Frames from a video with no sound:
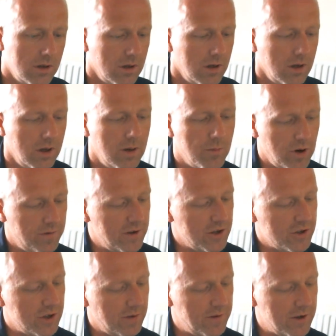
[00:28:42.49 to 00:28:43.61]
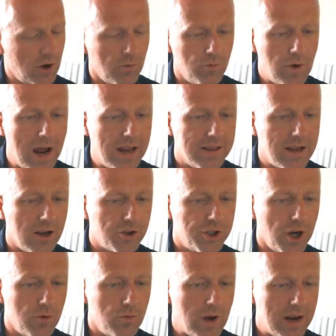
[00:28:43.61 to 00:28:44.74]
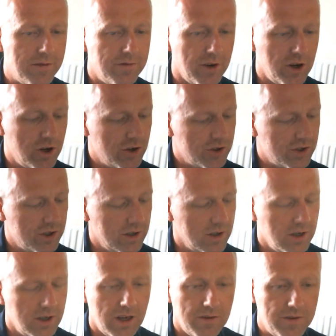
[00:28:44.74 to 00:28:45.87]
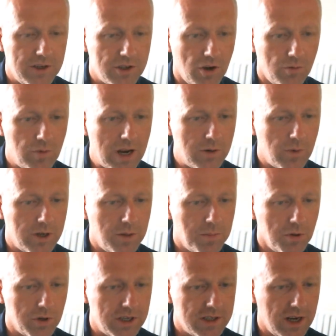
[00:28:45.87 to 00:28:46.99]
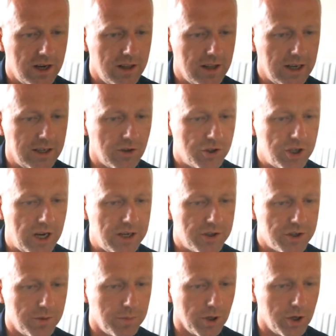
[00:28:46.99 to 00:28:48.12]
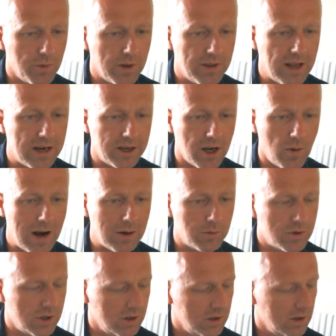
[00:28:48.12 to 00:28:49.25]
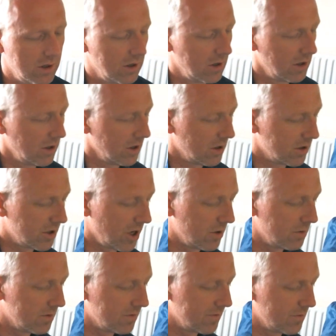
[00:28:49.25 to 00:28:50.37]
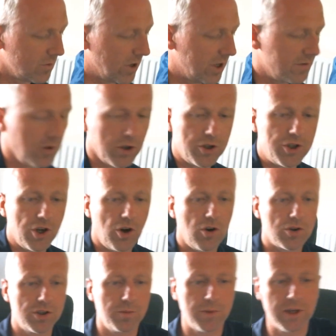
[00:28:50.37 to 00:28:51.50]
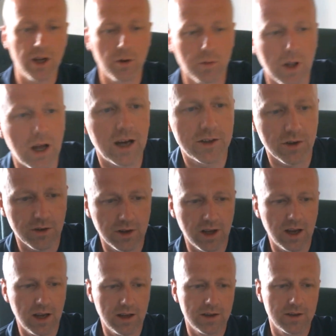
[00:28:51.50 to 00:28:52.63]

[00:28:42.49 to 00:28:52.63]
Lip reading: But if it's on red, that'll show red first. If it's on red when you plug it in, and then it'll change to blue and then go out. So when it's fully charged, there'll be no light on there.